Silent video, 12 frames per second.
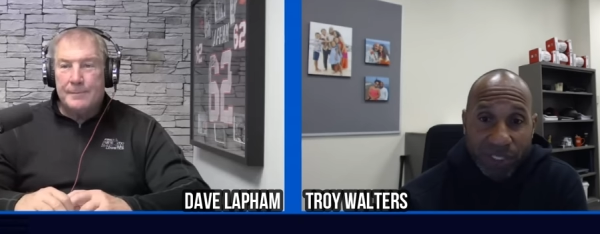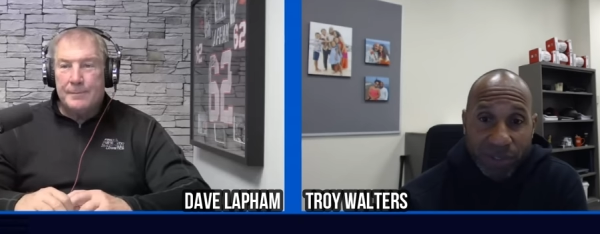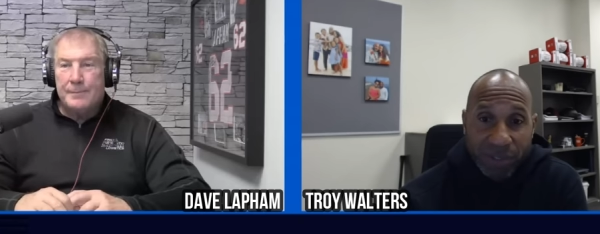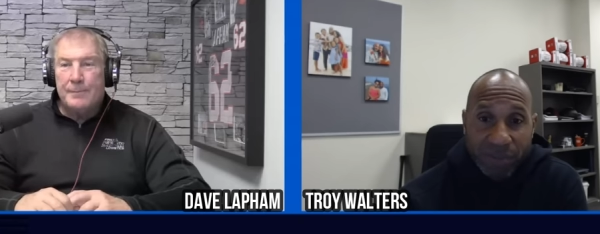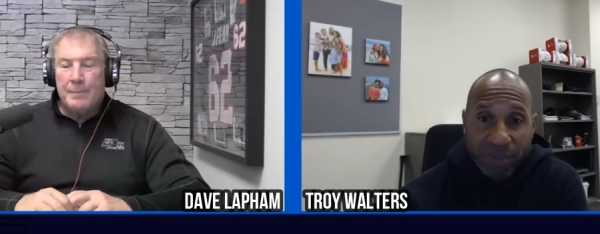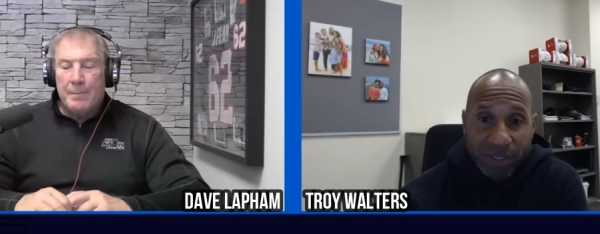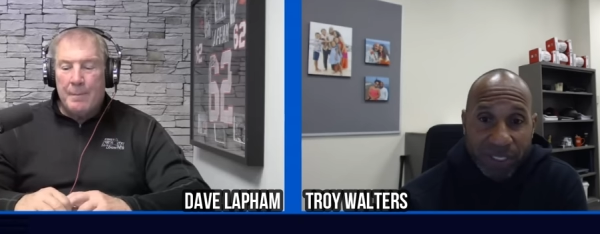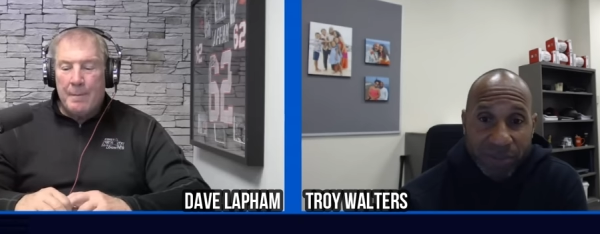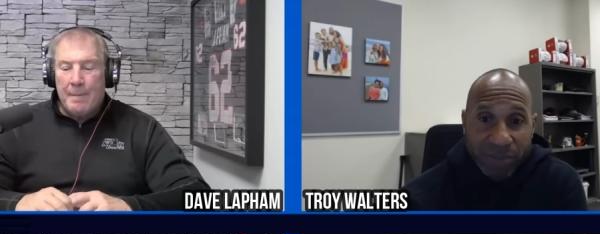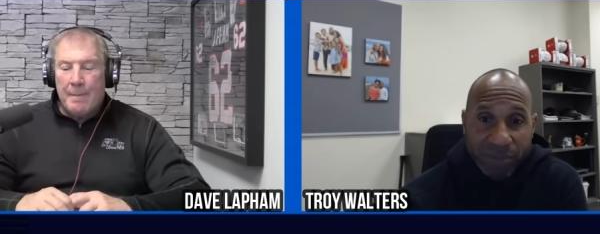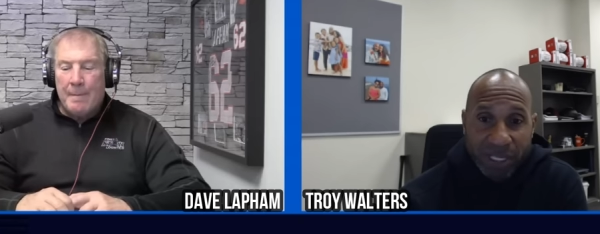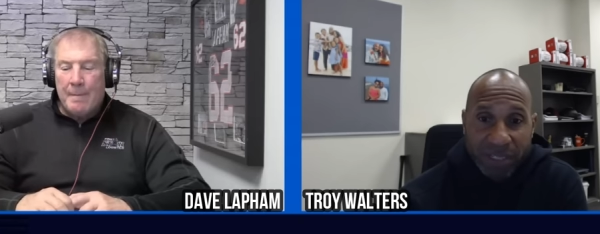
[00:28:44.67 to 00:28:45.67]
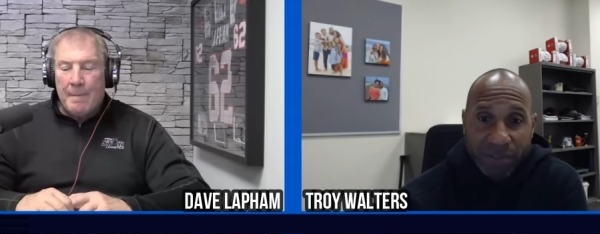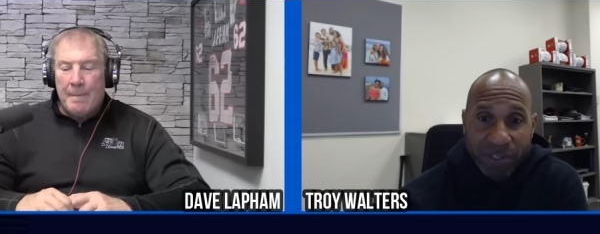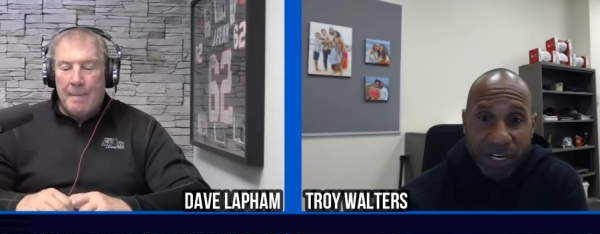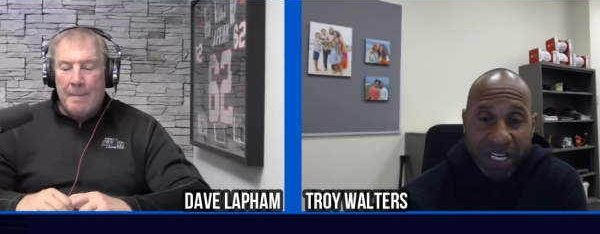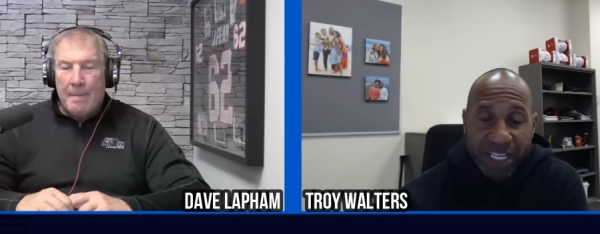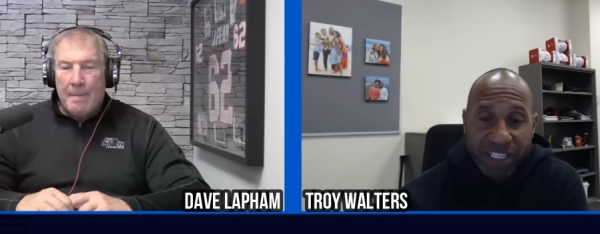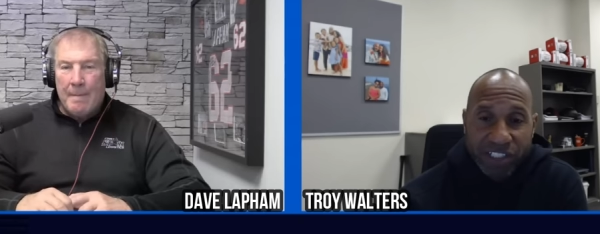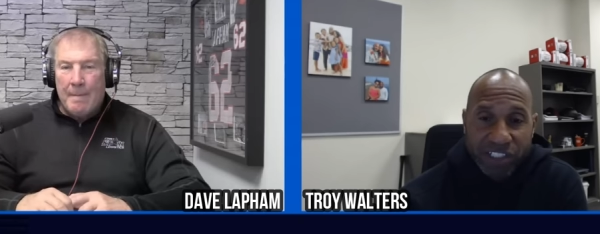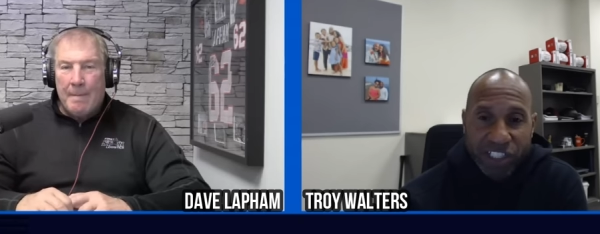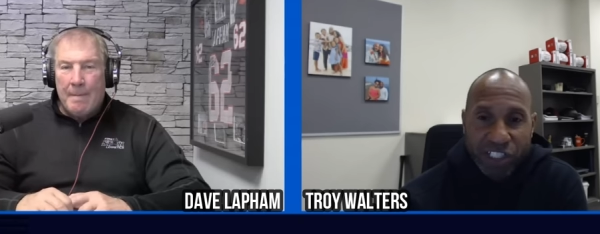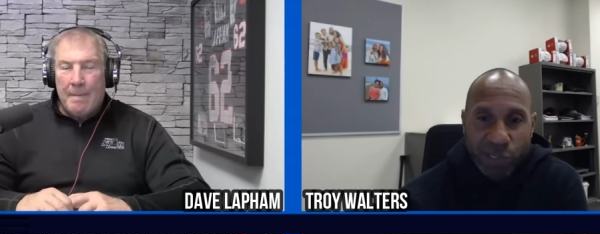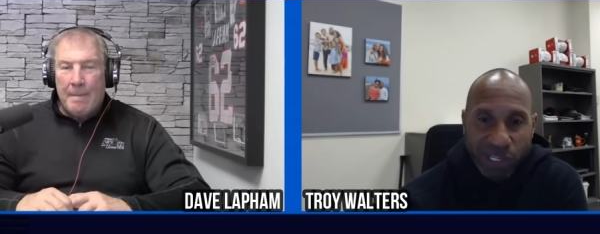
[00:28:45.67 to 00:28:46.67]
Speaker 1: you you know, play with great
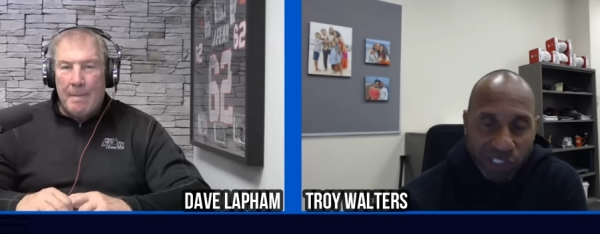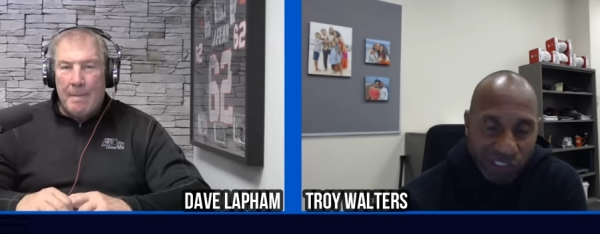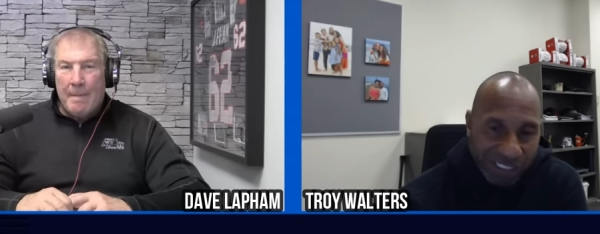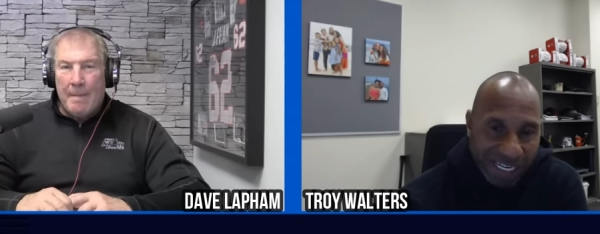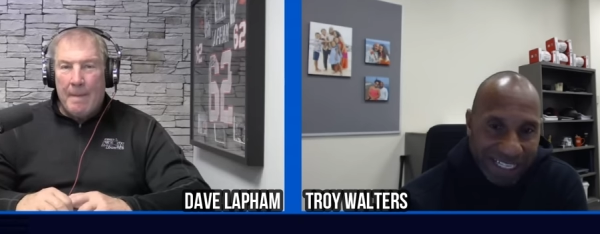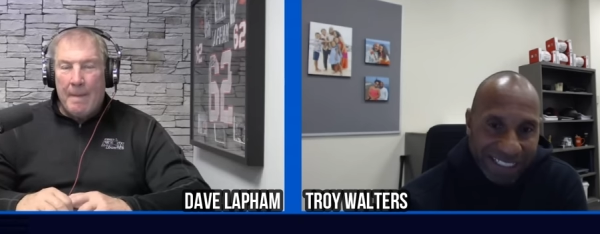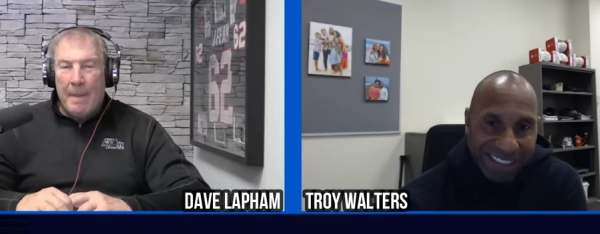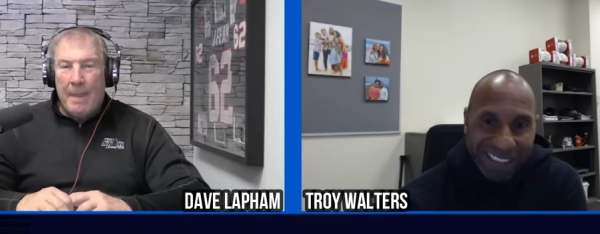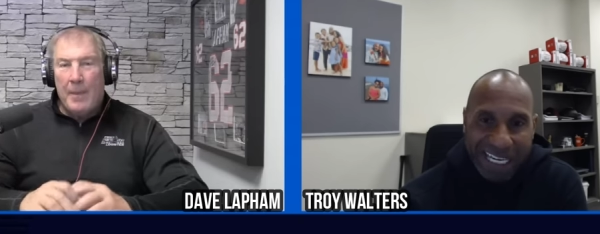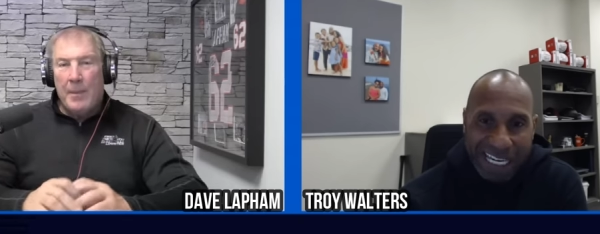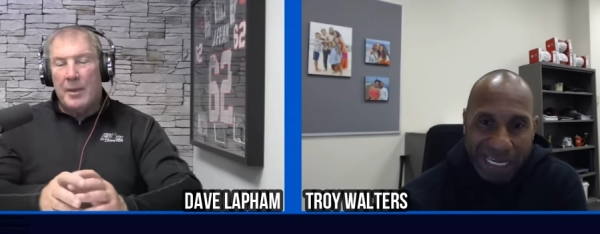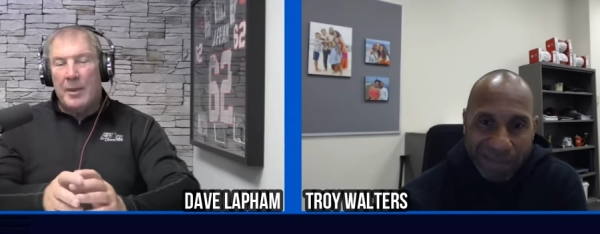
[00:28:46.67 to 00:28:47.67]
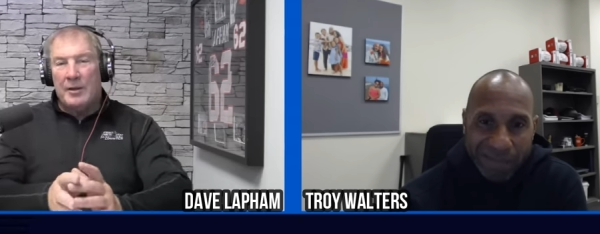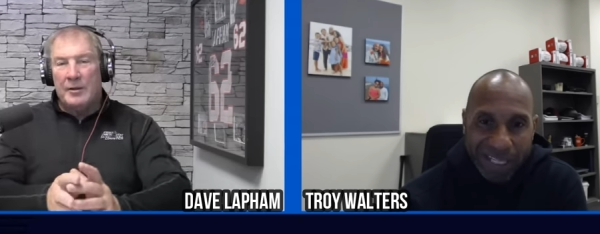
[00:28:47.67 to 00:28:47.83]
energy, you understand the scheme.